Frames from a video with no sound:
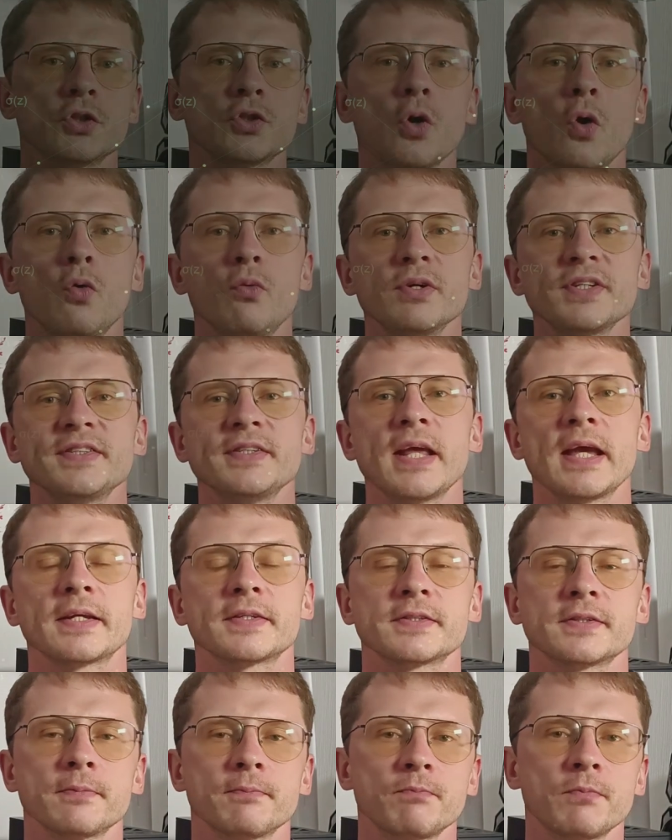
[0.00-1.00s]
So what's
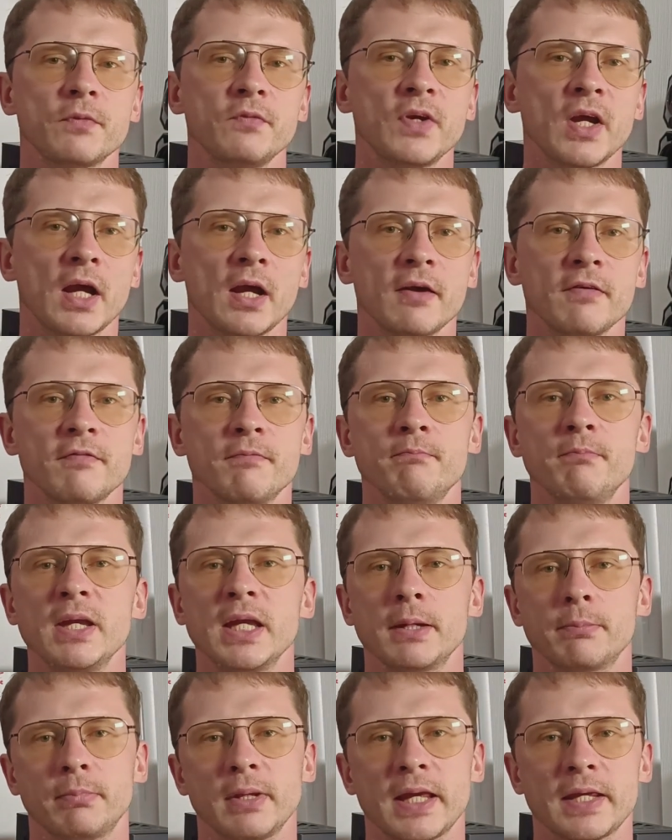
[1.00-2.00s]
next? We have
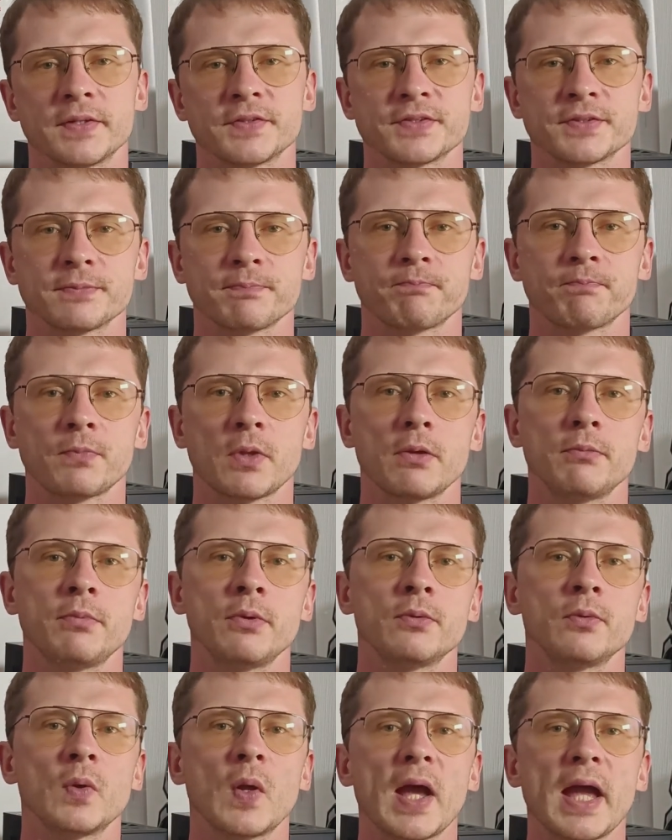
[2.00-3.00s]
big plans.
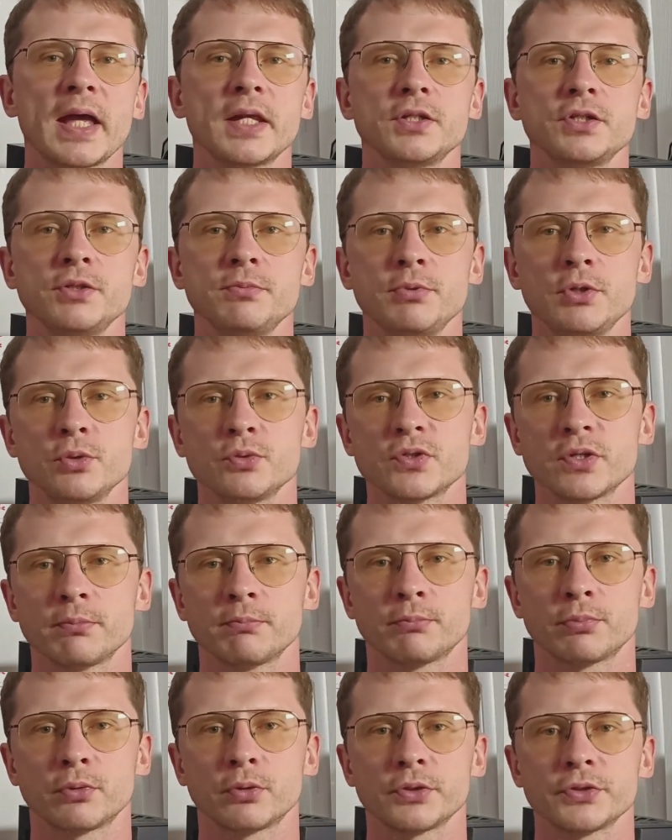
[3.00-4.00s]
We will add GPU
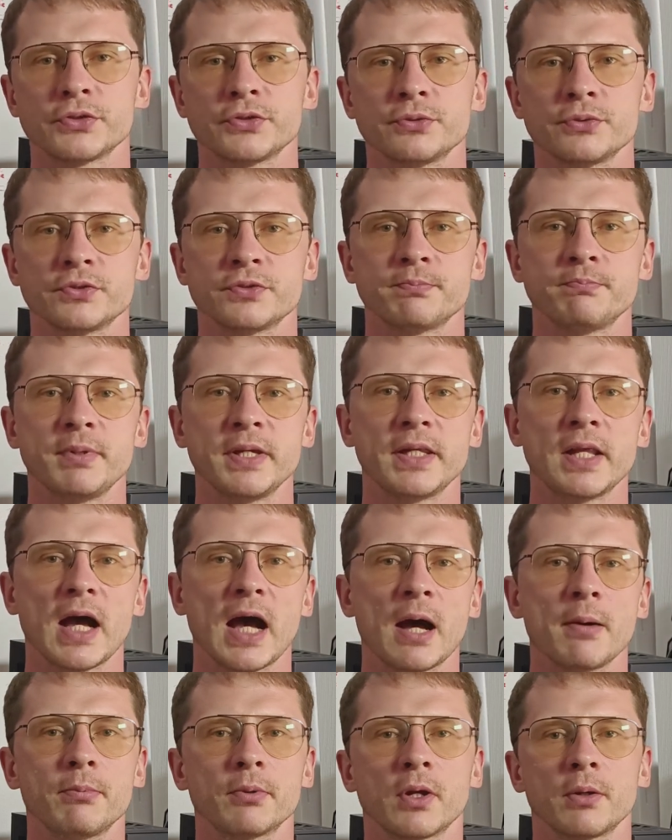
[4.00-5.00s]
support to speed
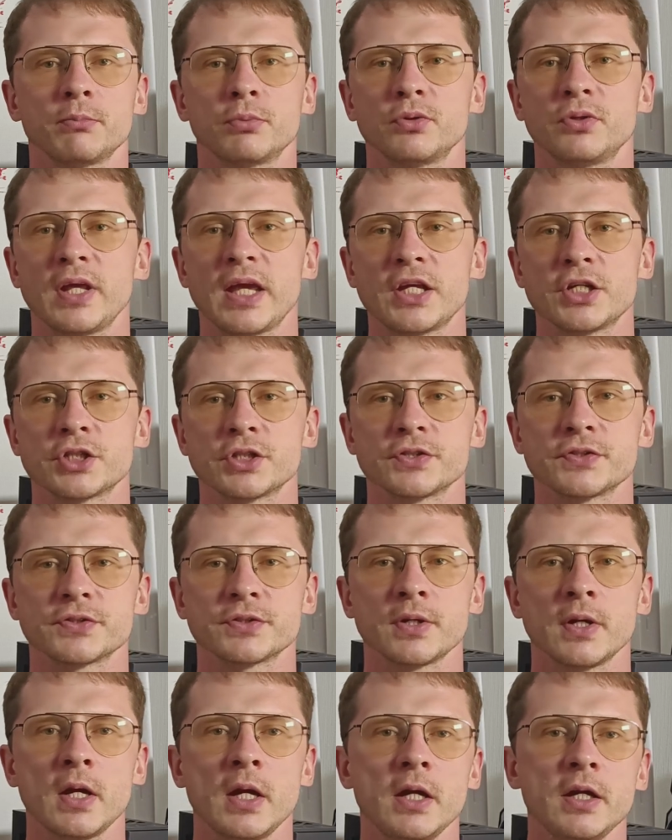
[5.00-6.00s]
up
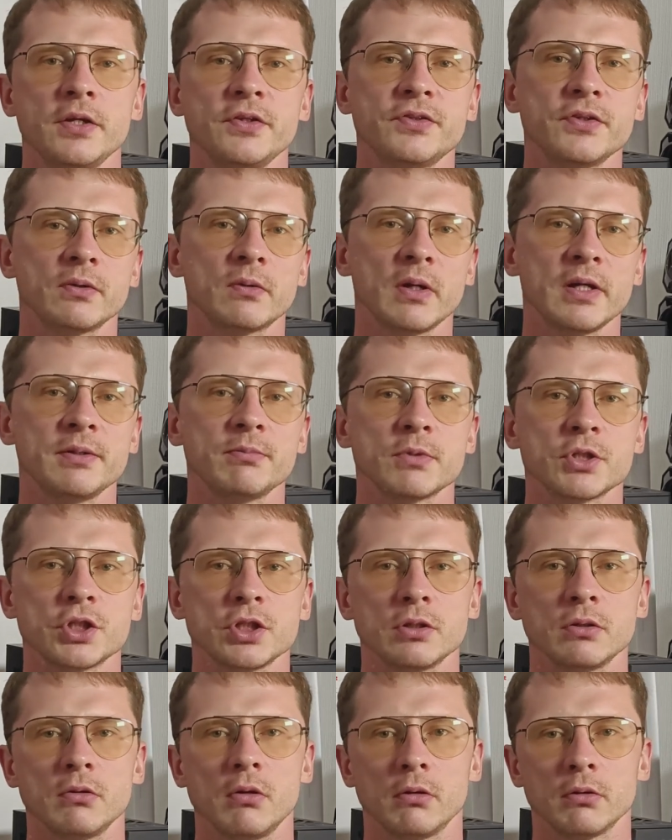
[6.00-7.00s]
computations, integrate
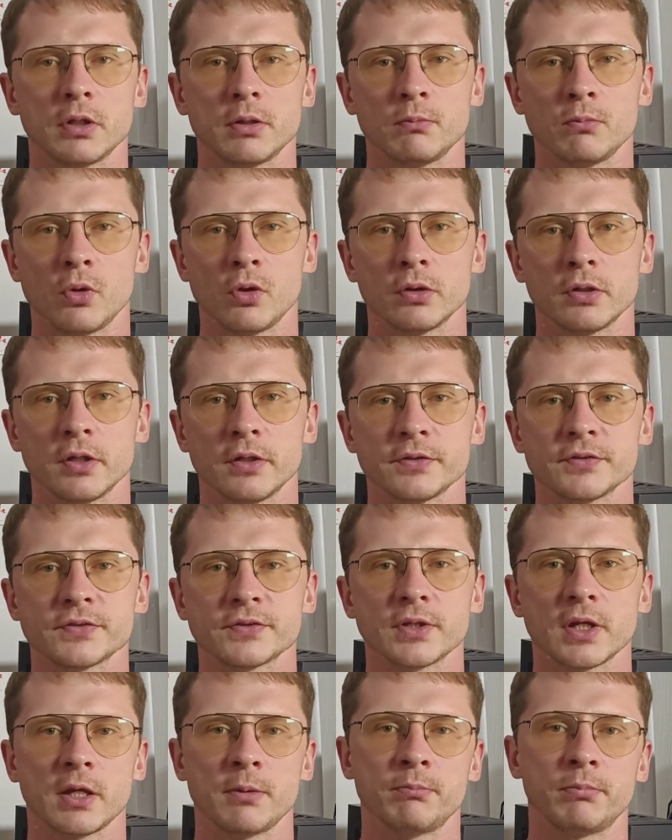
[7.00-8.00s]
machine learning
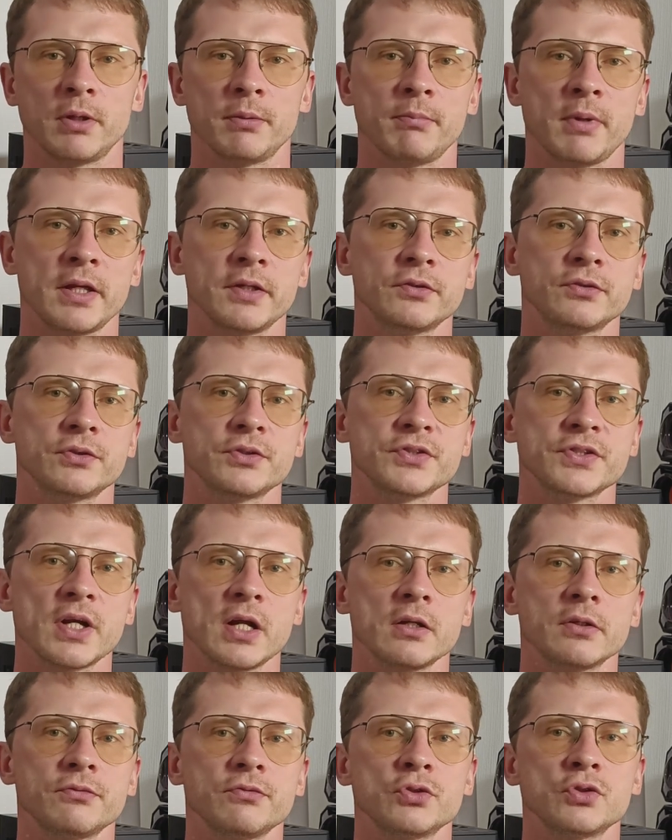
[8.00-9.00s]
models, implement
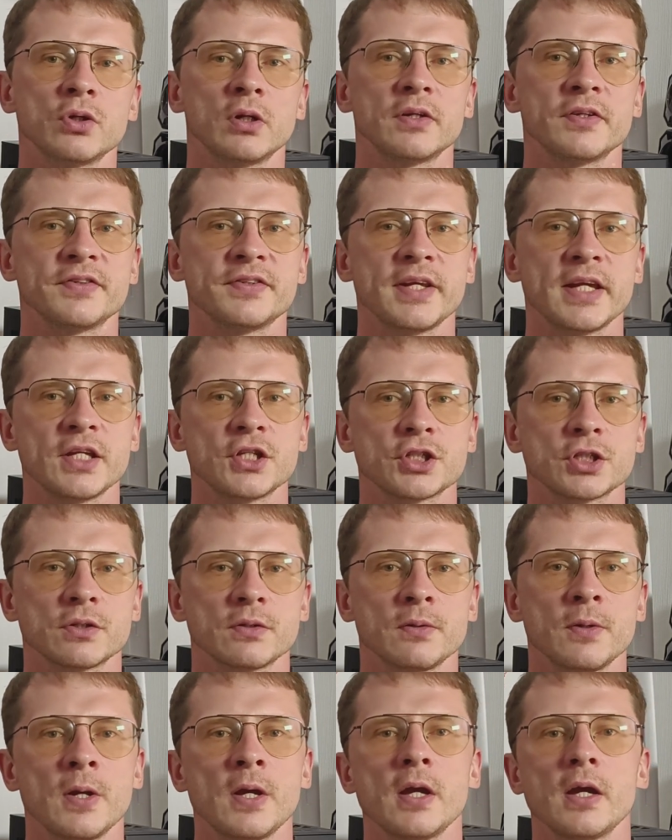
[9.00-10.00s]
result
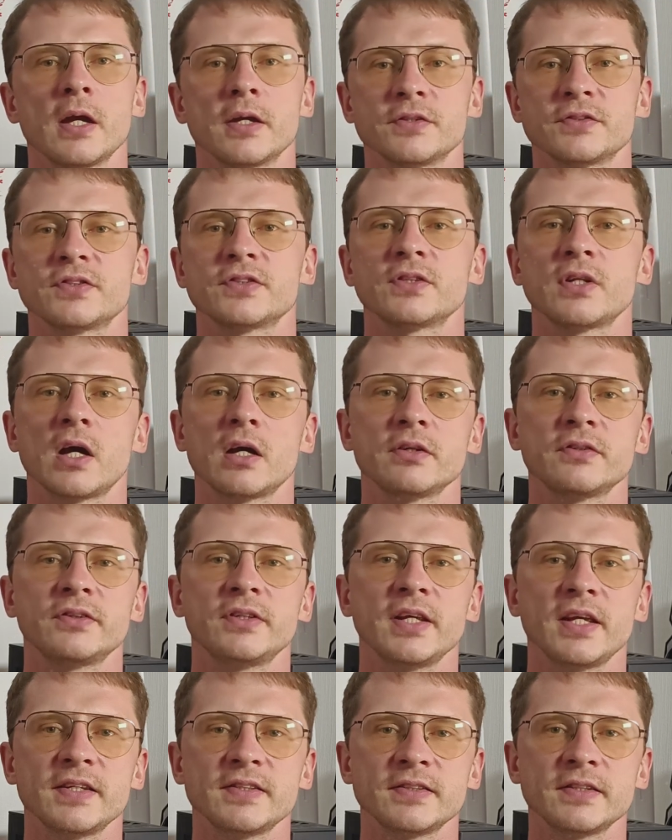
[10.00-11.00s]
visualization, and start
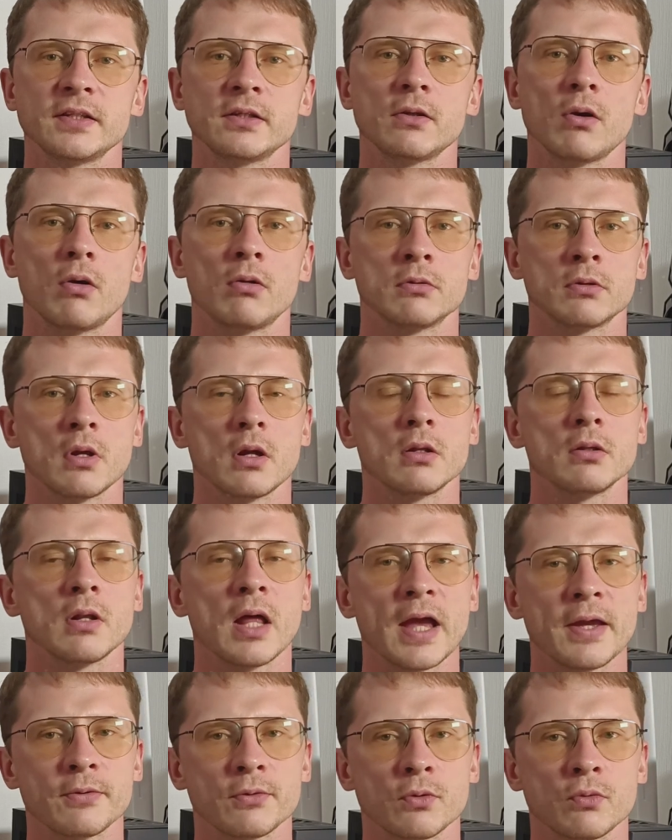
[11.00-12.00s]
testing on
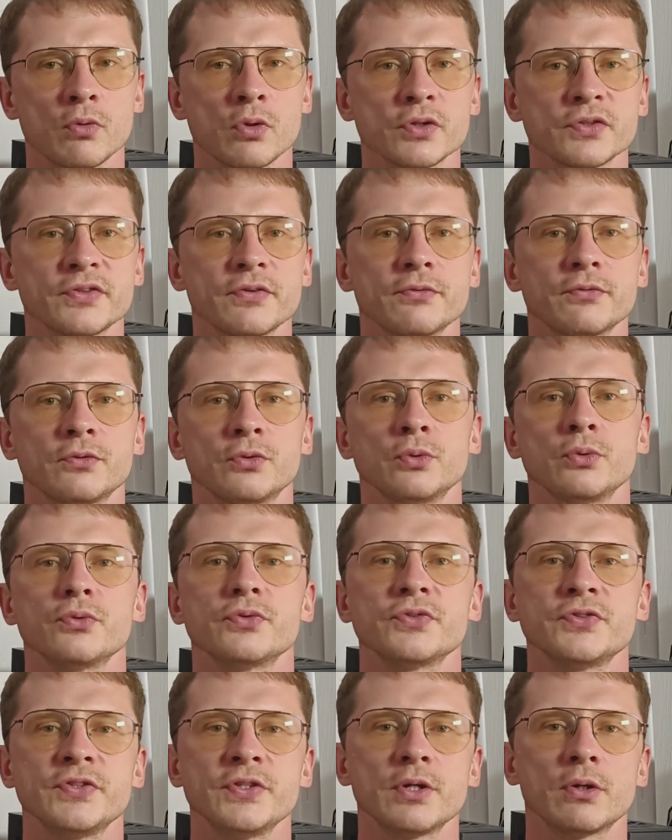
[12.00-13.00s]
live code through
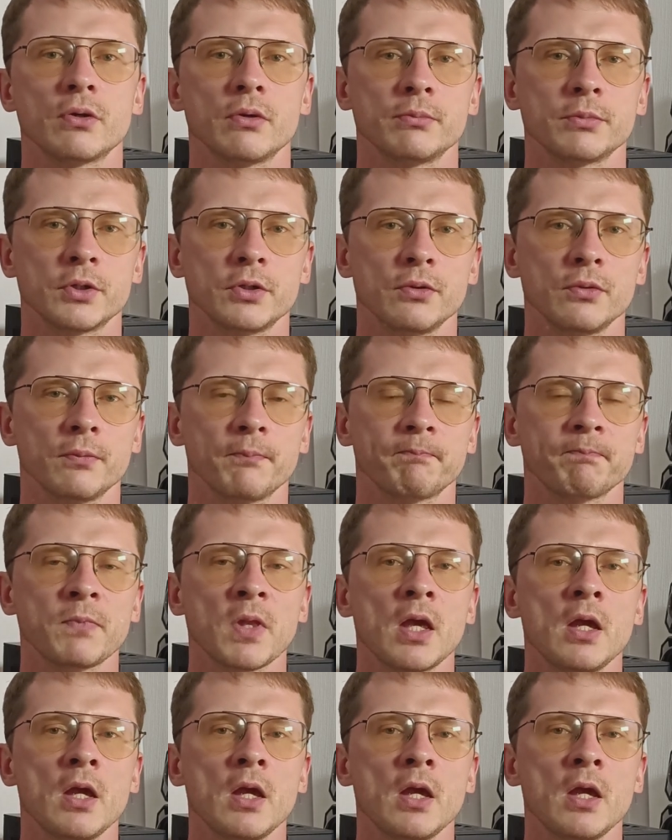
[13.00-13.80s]
ZeroMQ.